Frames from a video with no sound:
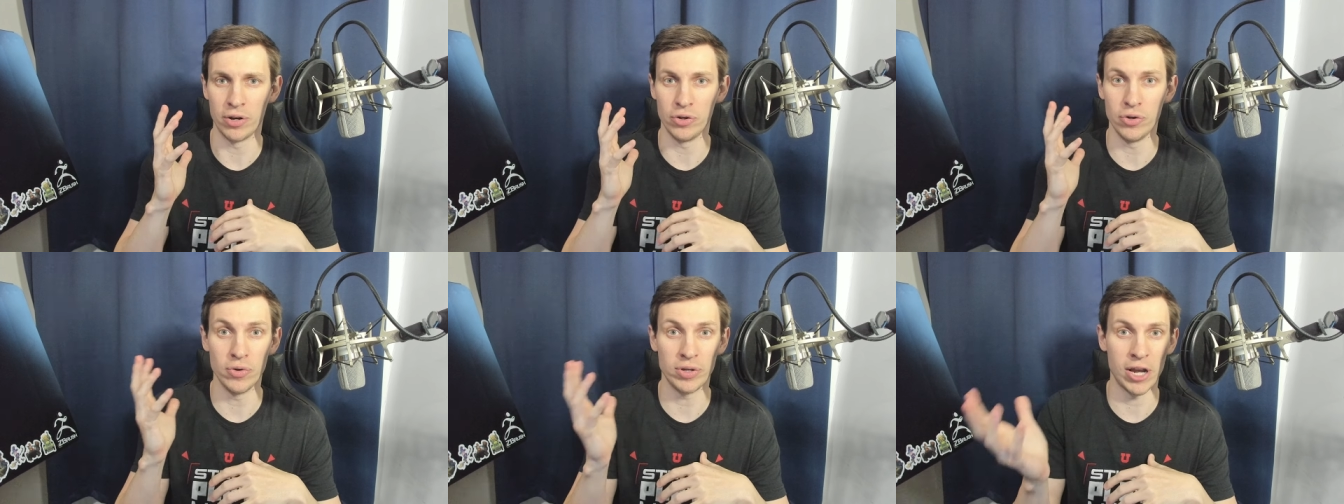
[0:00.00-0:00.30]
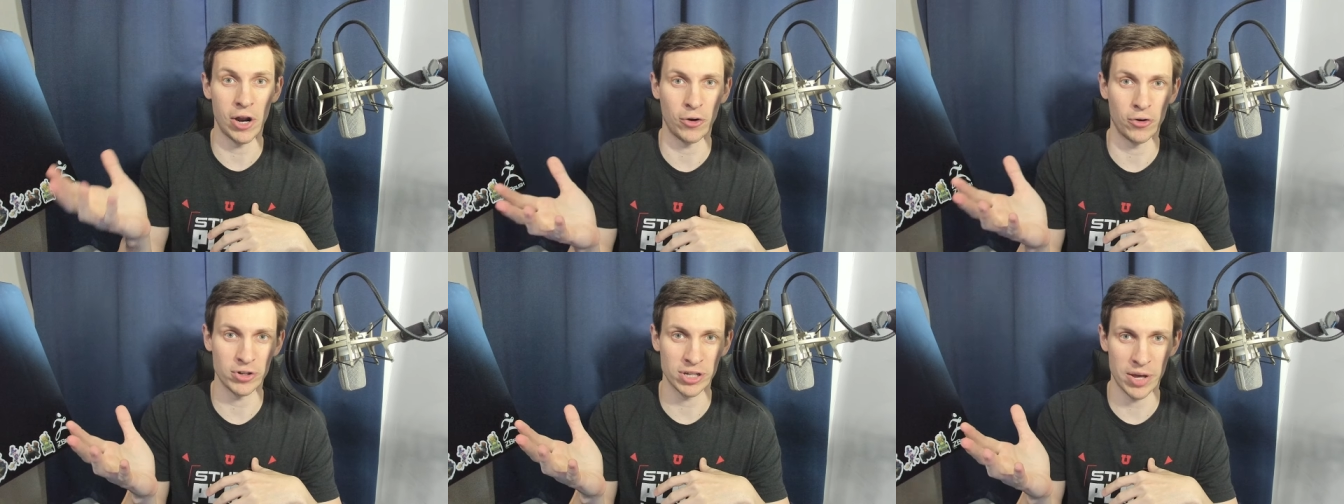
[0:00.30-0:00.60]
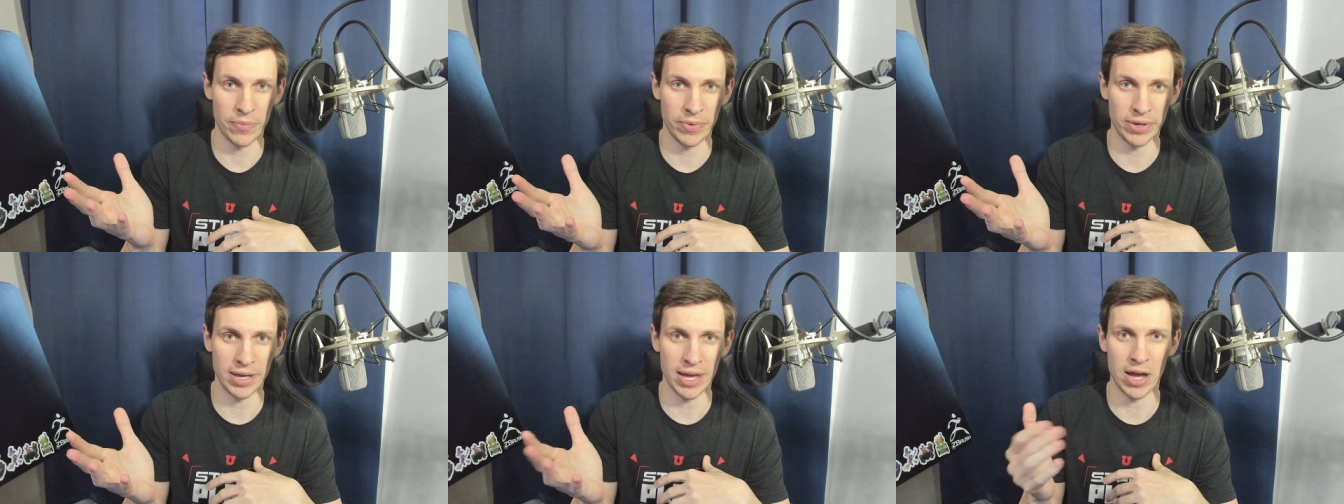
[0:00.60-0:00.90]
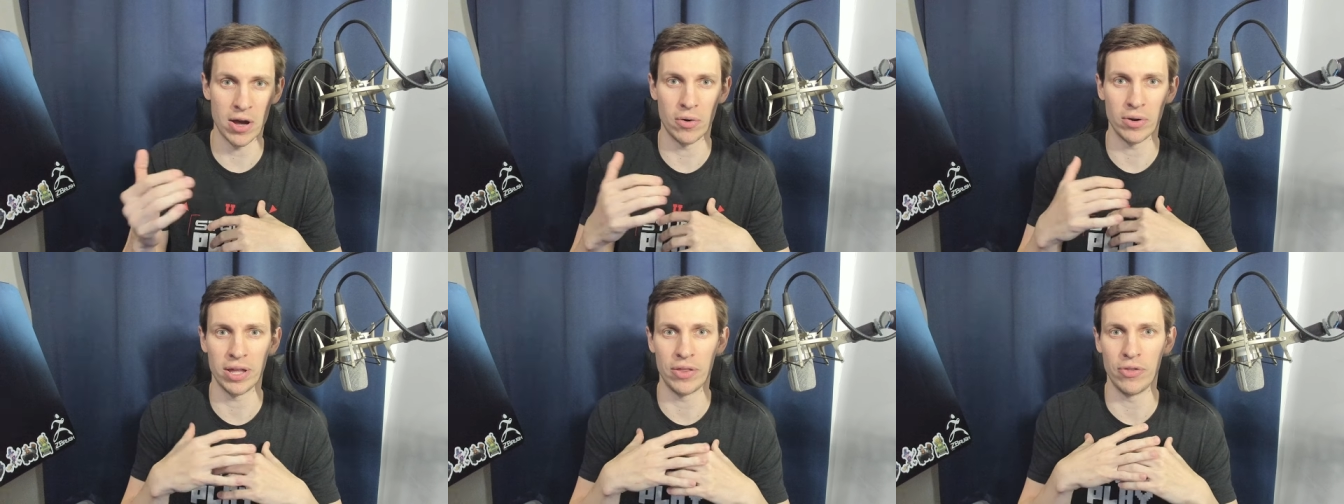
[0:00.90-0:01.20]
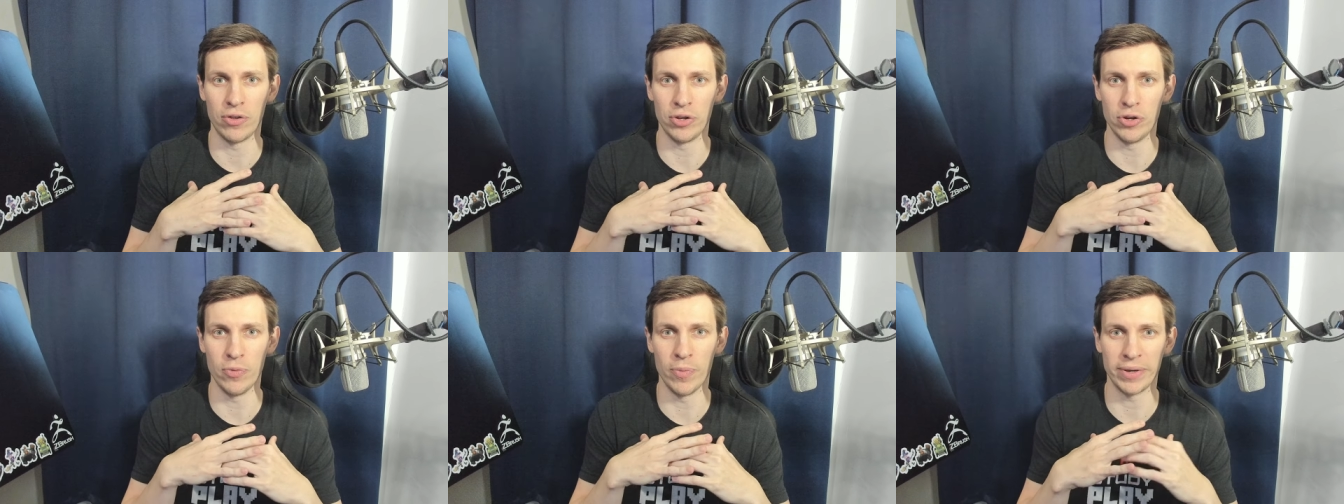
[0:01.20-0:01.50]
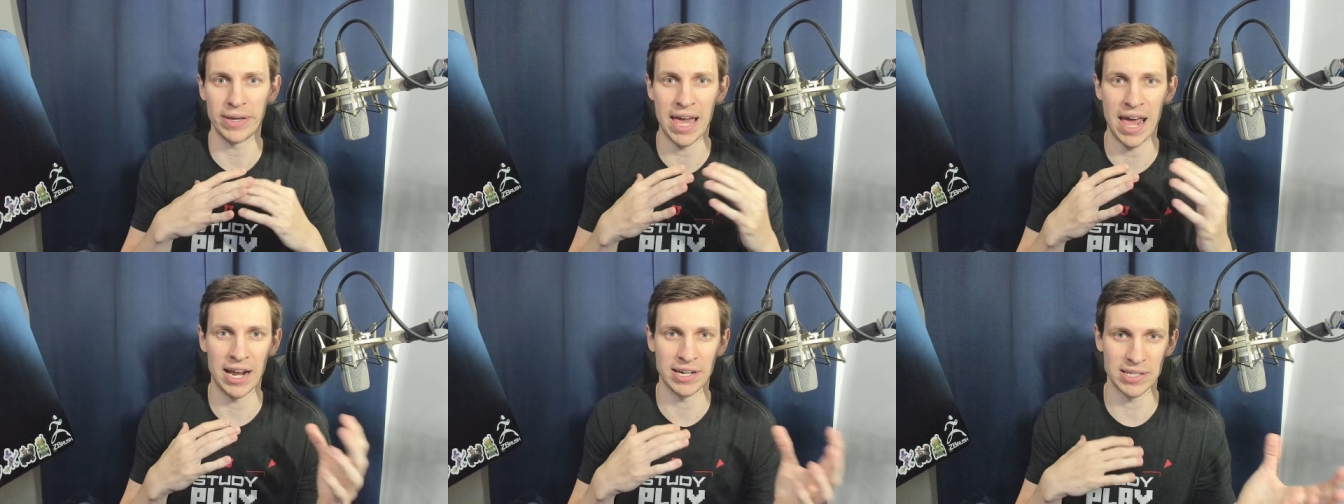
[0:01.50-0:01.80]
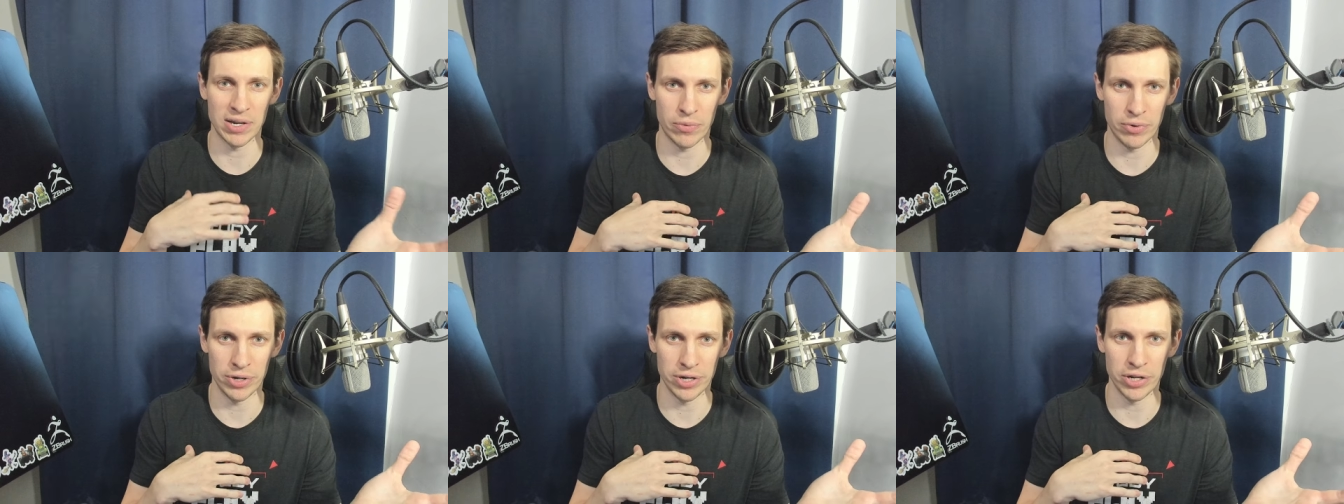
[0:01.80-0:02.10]
new characters coming out and the new mechanics
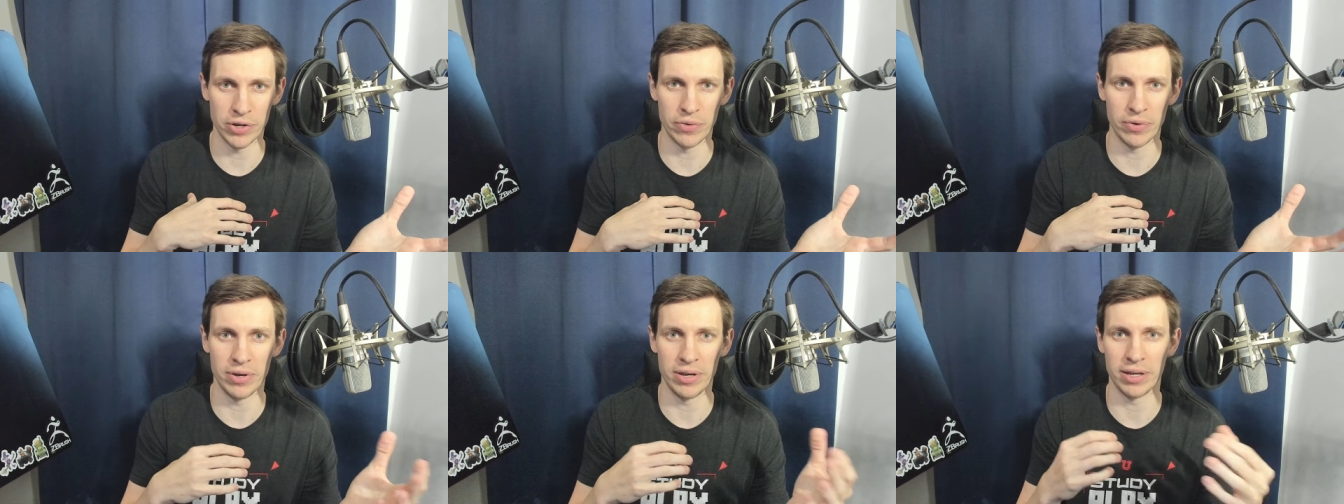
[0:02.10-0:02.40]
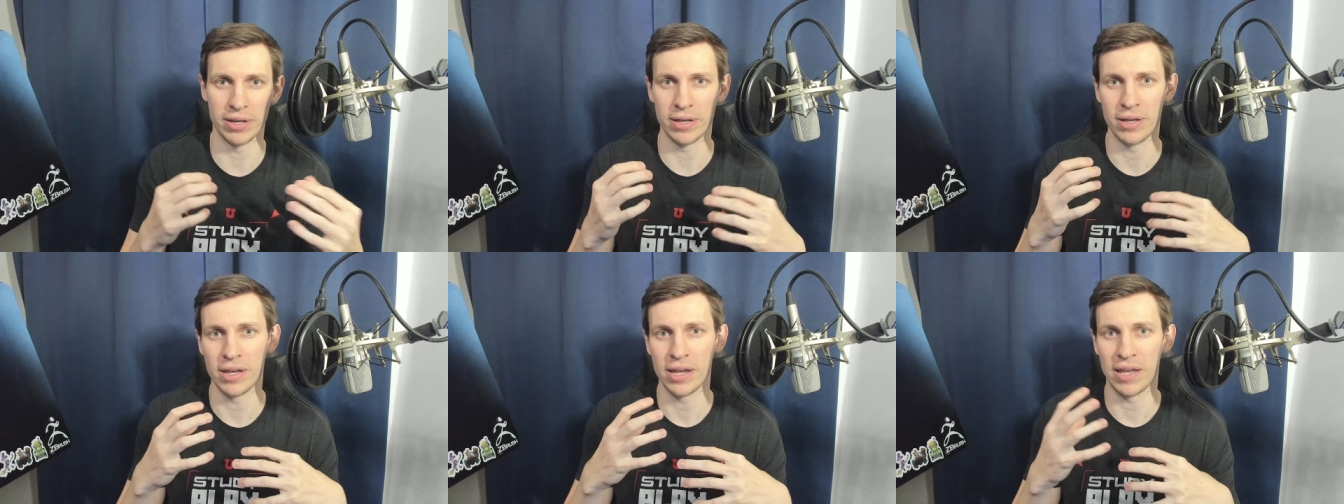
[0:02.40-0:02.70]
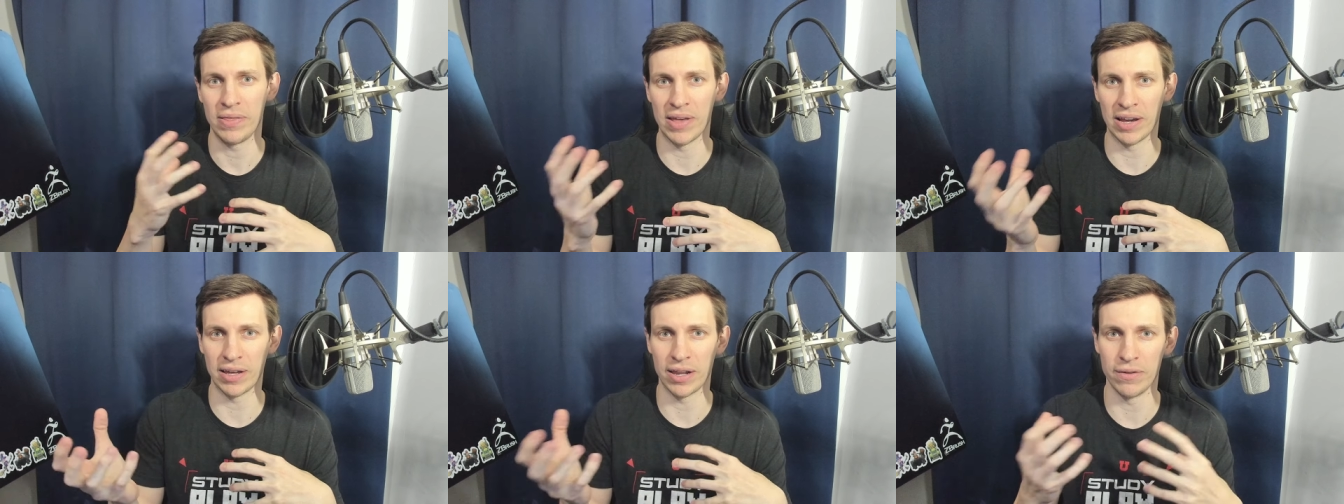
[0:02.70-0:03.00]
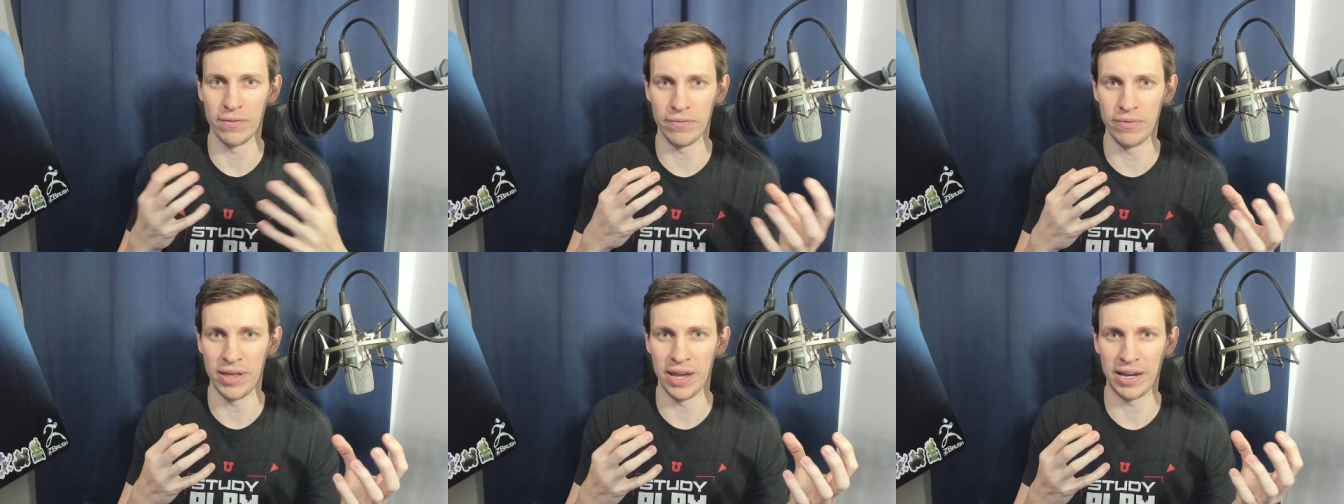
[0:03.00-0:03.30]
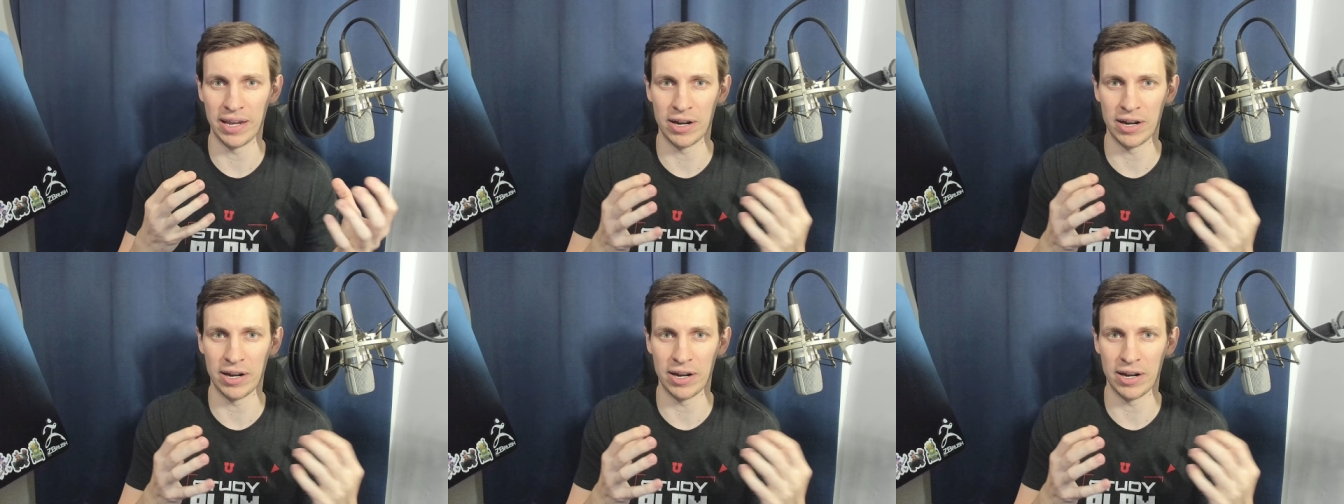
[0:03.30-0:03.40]
that we're doing and that kind of thing.